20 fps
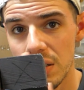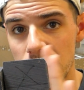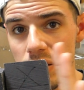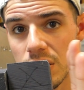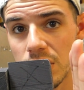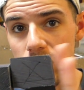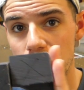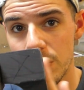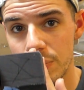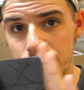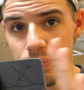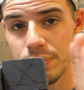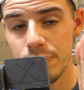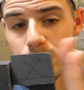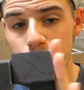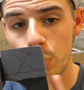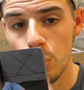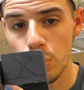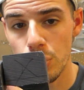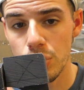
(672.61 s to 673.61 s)
little
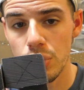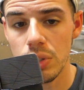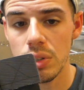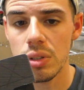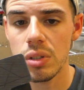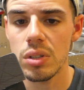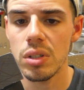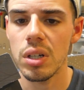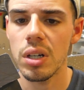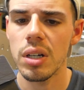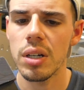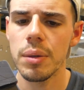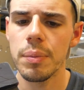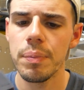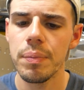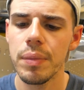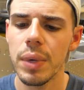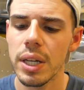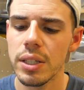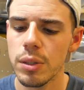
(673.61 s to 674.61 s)
portions
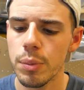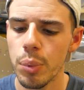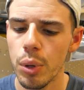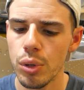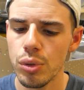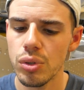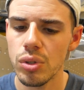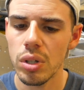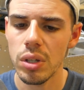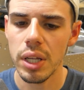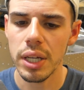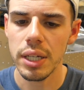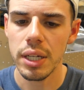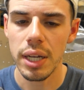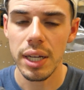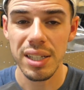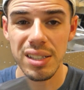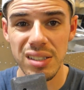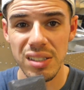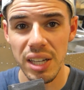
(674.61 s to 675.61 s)
um, as opposed to
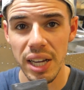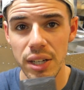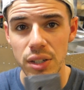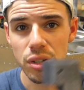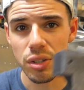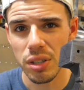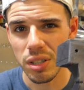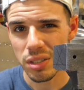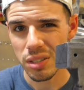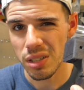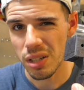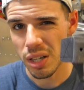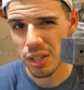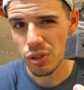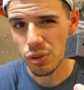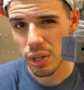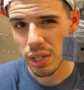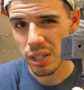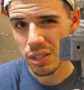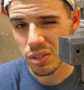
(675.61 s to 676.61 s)
like a sander because I
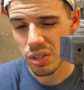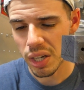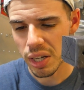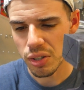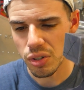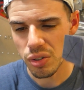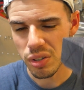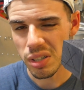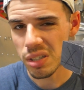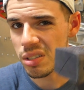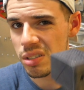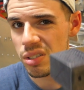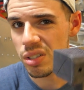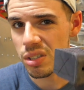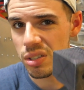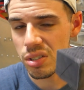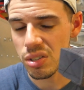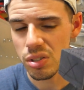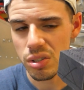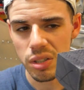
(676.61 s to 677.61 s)
tried a sander and it
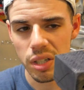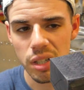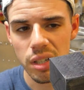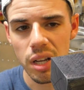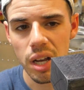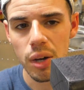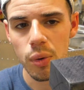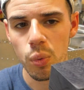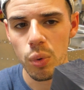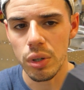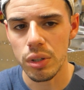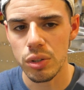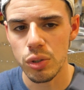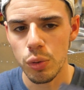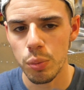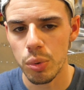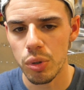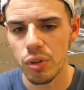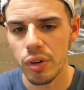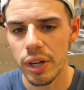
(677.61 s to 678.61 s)
did, did not work
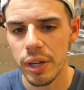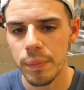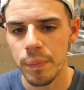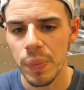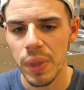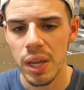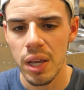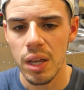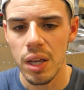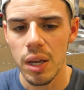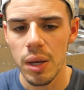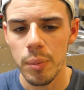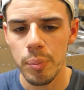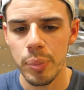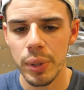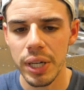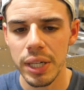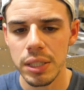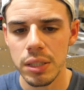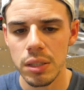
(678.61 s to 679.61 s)
super great.
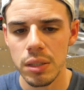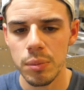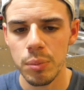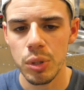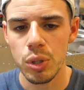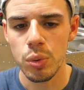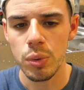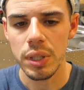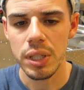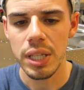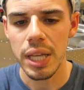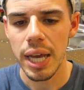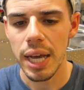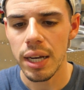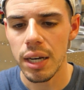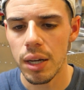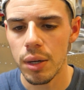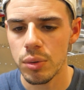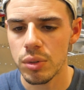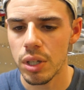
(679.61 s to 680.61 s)
But between
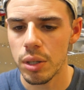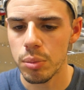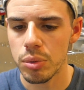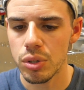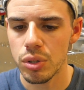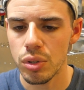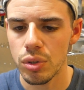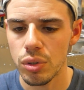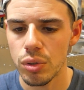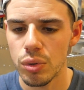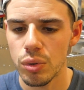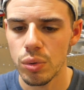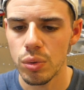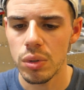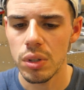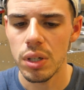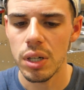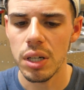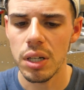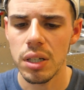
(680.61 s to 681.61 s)
that, I was able to
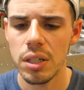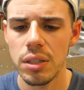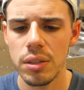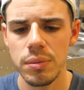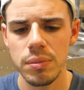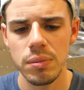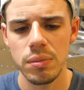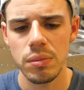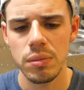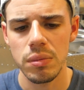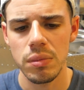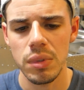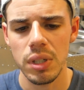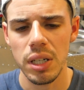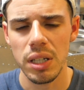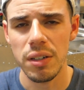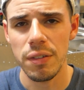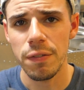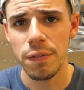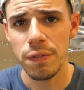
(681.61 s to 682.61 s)
um,
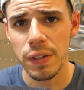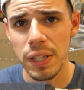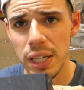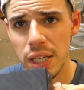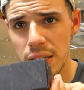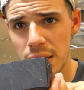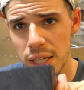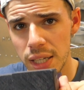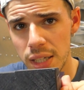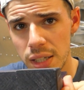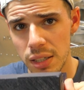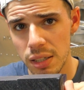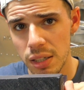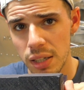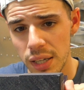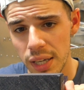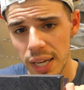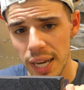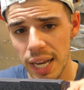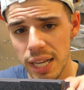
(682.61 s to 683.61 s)
kind of fit it in
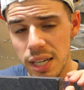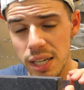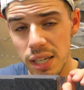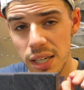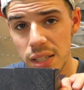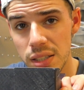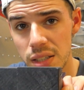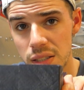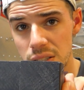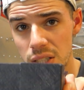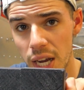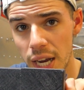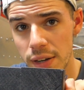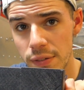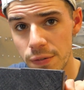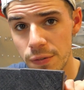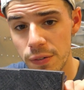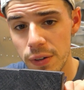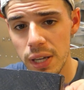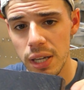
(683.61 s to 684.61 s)
and it is a
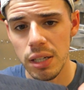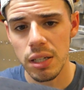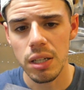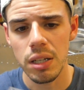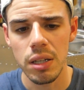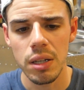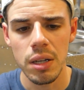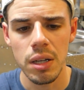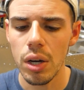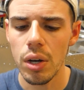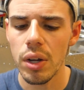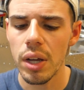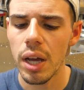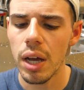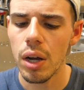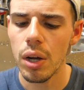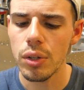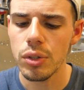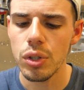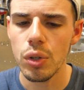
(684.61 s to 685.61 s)
tight fit. Oh yeah,
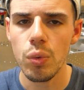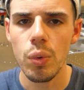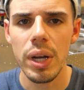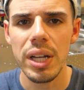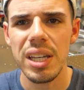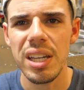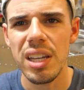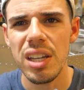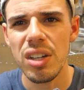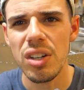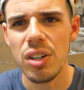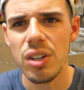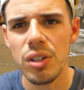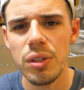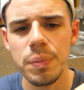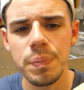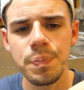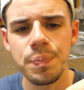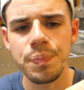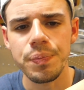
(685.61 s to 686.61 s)
also right
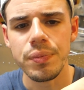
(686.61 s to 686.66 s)
here,